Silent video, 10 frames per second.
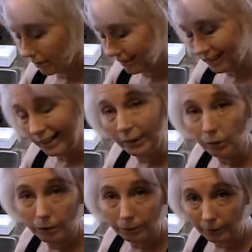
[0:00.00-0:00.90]
want to
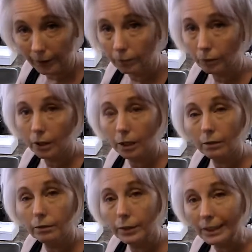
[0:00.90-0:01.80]
dilute the flavor
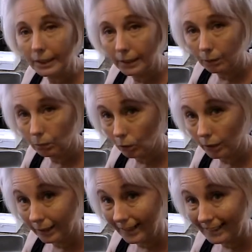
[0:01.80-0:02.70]
of the
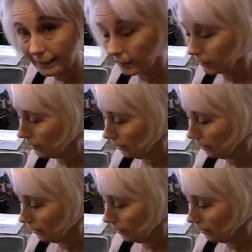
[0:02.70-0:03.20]
royal icing